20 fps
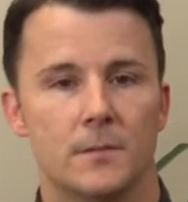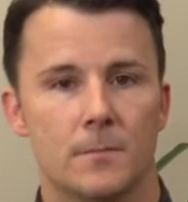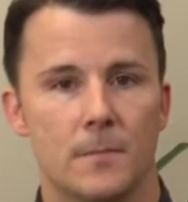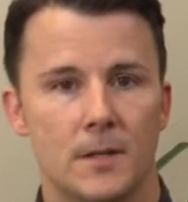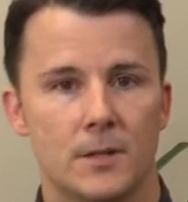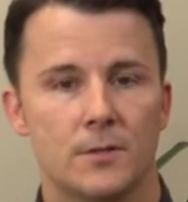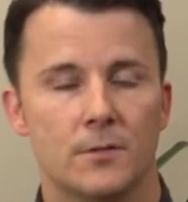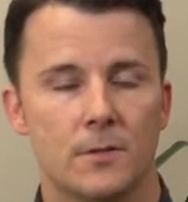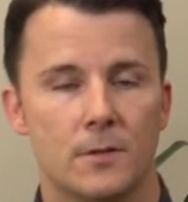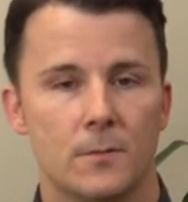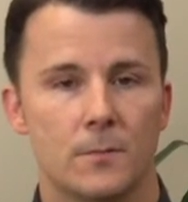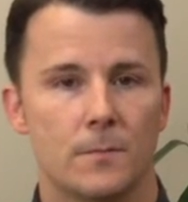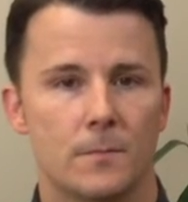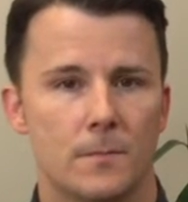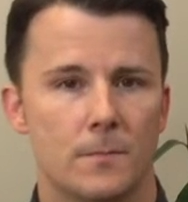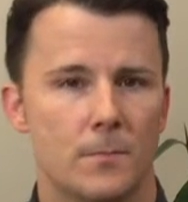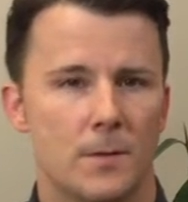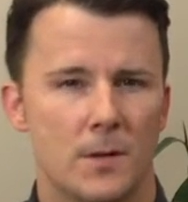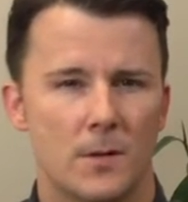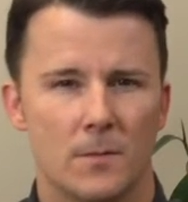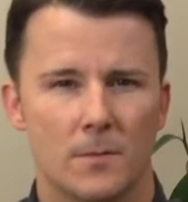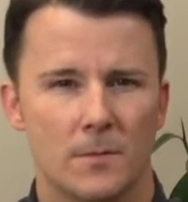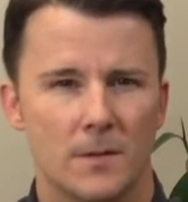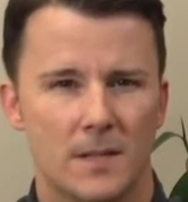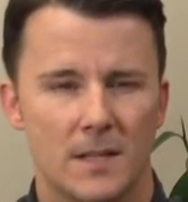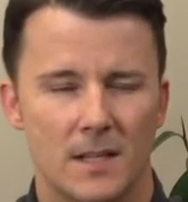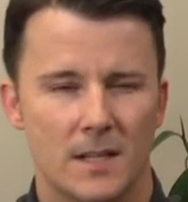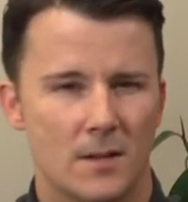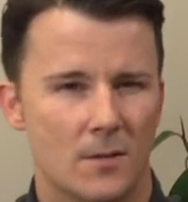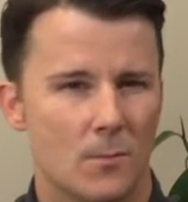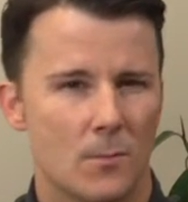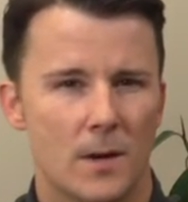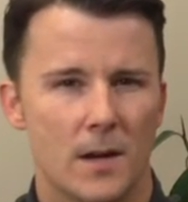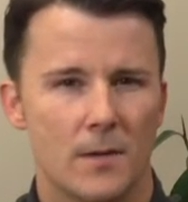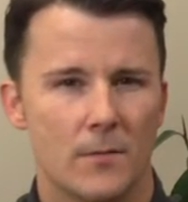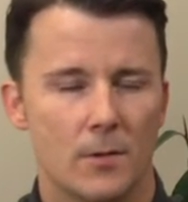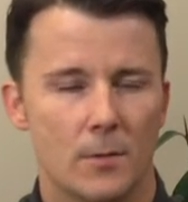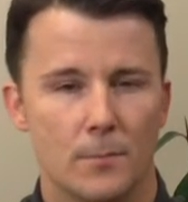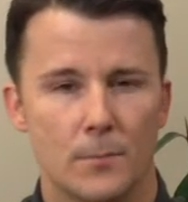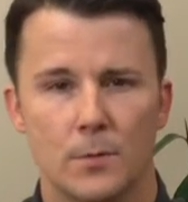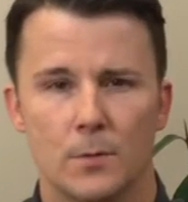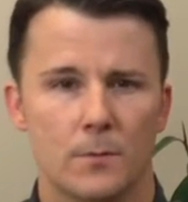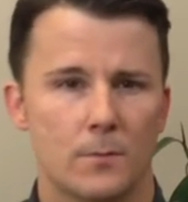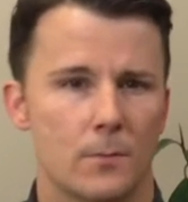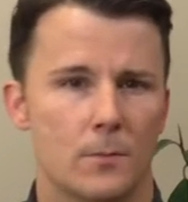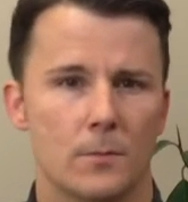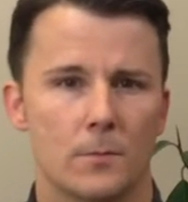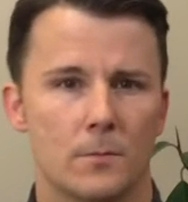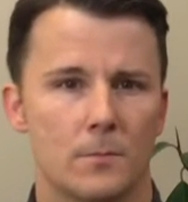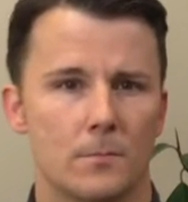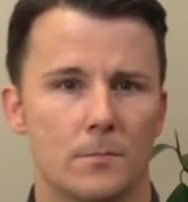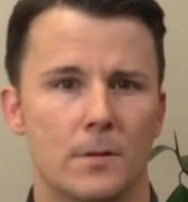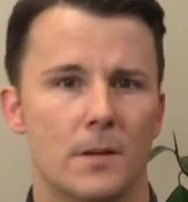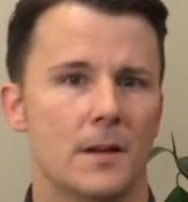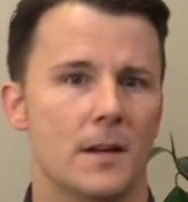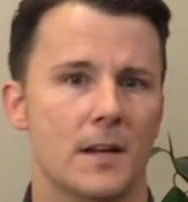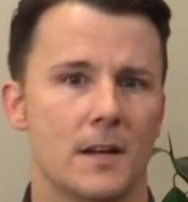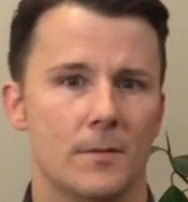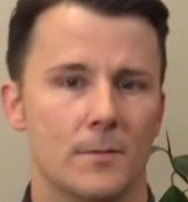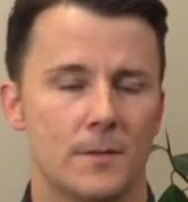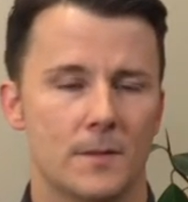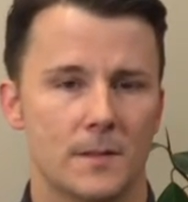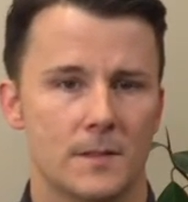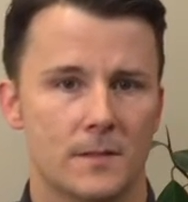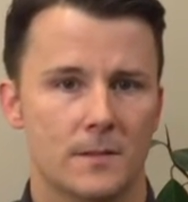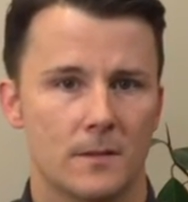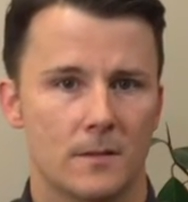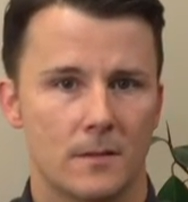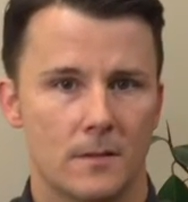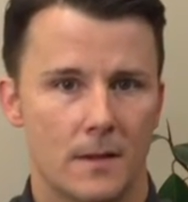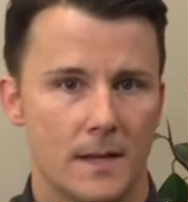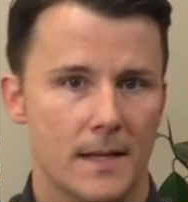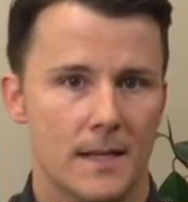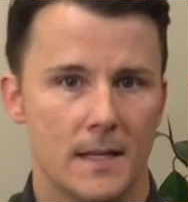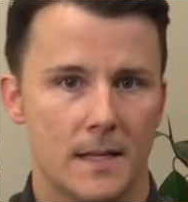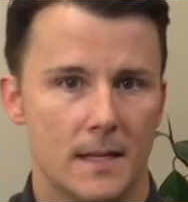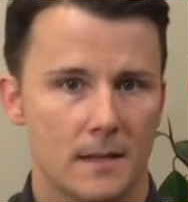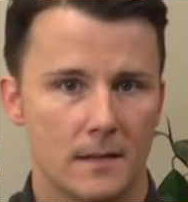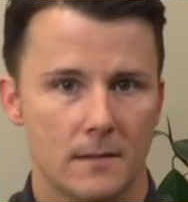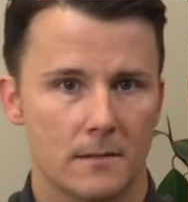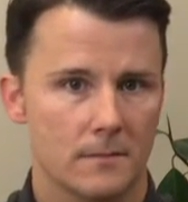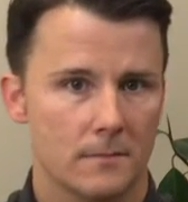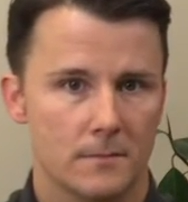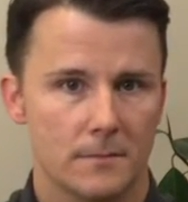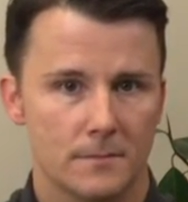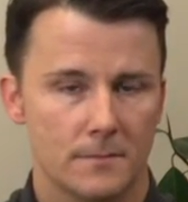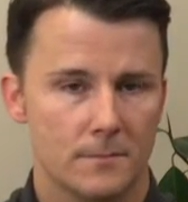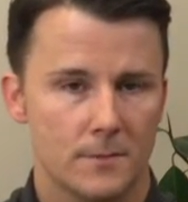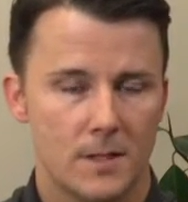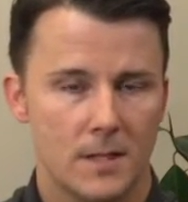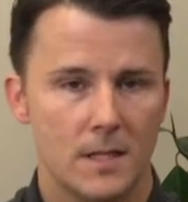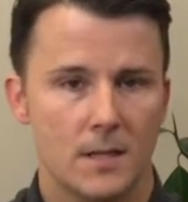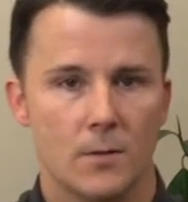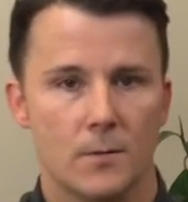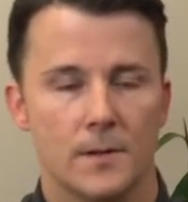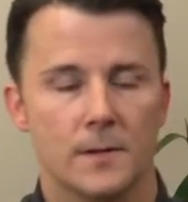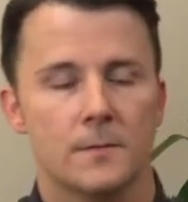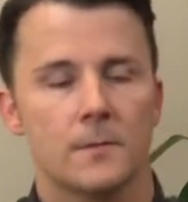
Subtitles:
to make sure that we don't get in the way of our beautiful playing with this clanking key noise.